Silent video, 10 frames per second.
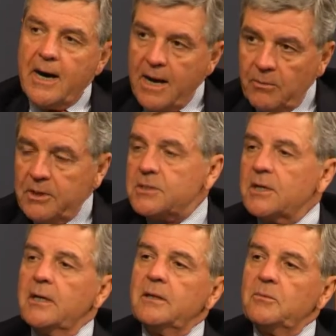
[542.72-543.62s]
And we
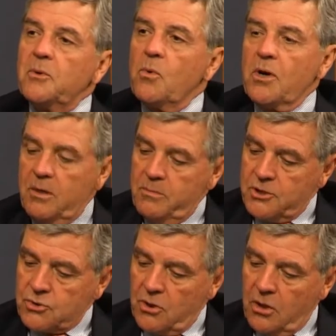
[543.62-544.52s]
decided that we wanted to be
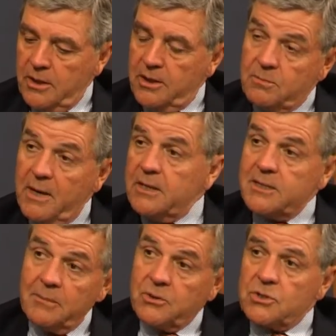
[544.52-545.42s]
strong in as many
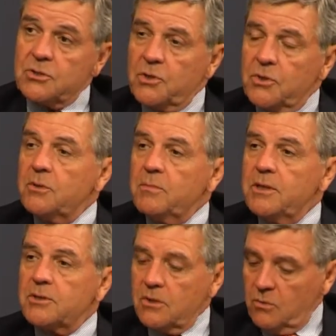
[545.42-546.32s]
segments as we could
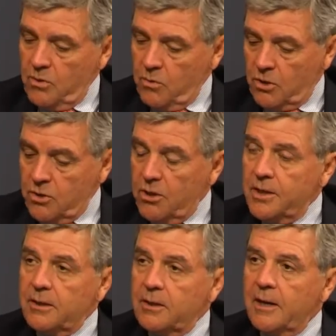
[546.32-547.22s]
be. So we were good
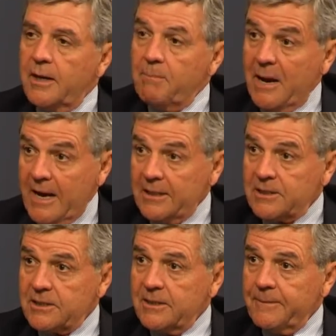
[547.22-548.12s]
at
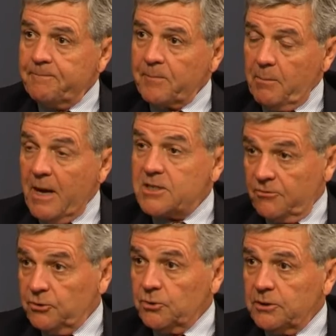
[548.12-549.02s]
mass
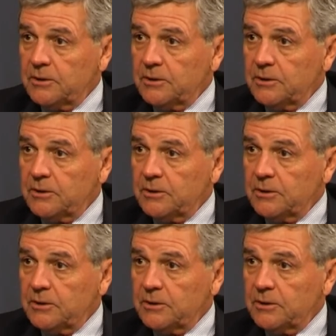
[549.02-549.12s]
affluent,